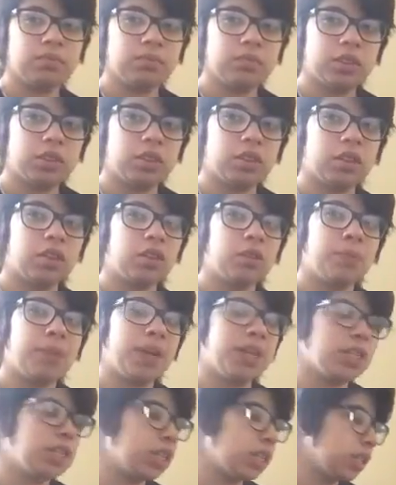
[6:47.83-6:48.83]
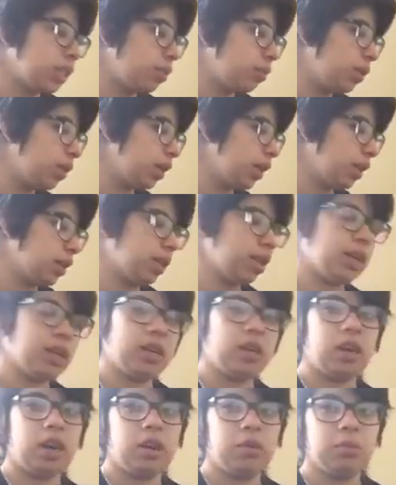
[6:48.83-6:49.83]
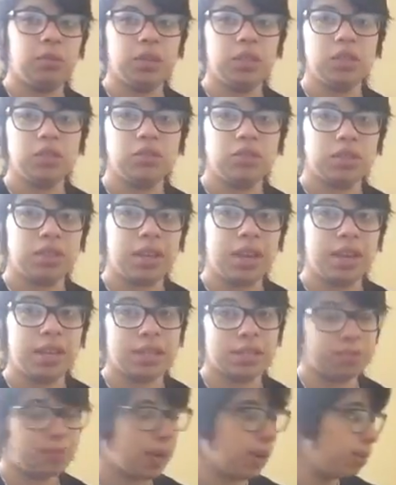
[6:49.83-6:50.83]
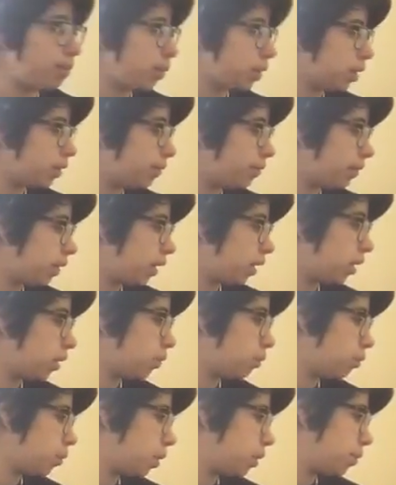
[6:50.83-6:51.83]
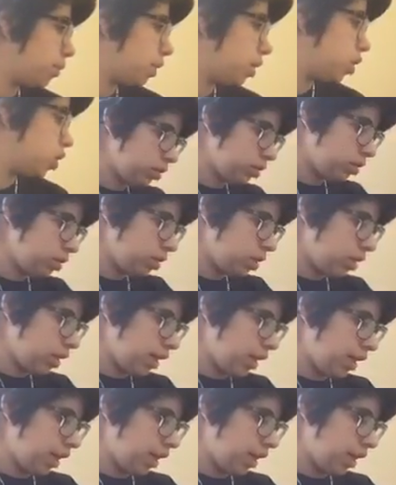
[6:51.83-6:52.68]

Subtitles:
So the little paychecks I would get there, I would use it as my BART fare, pretty much.